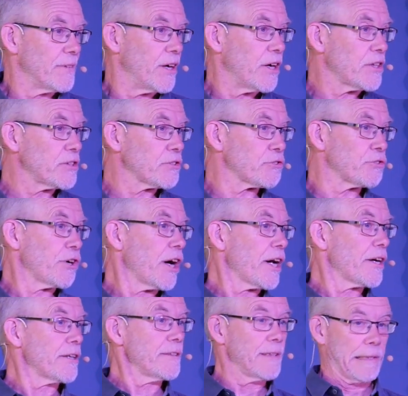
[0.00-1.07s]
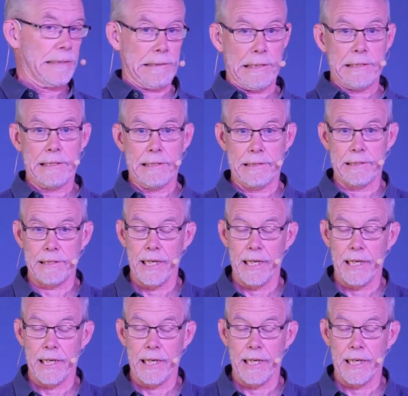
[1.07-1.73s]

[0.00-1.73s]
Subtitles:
uncle's daughter. I guess that's his